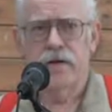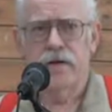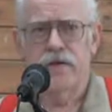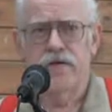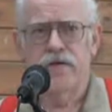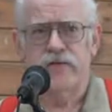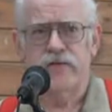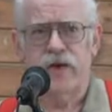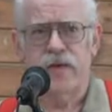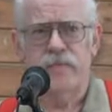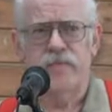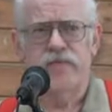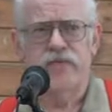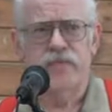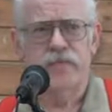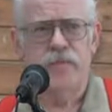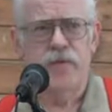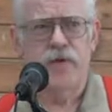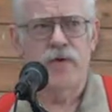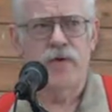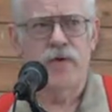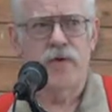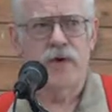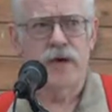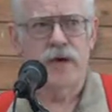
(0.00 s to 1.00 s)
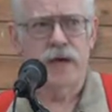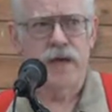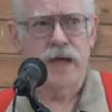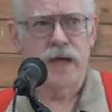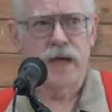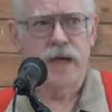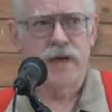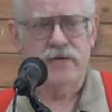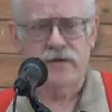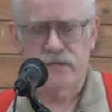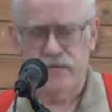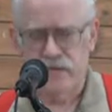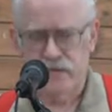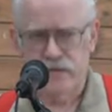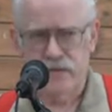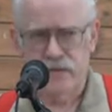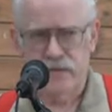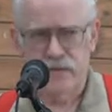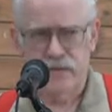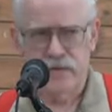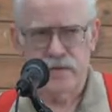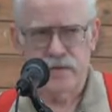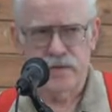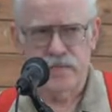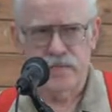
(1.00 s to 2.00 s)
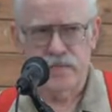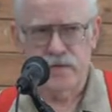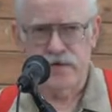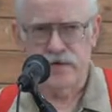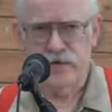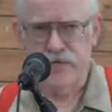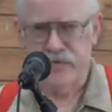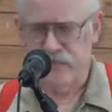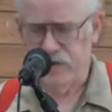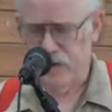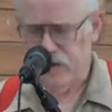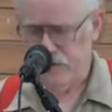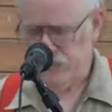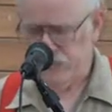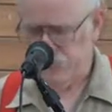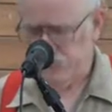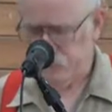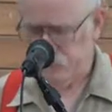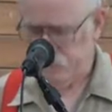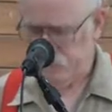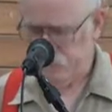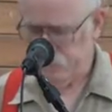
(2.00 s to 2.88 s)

Some spoke against preservation,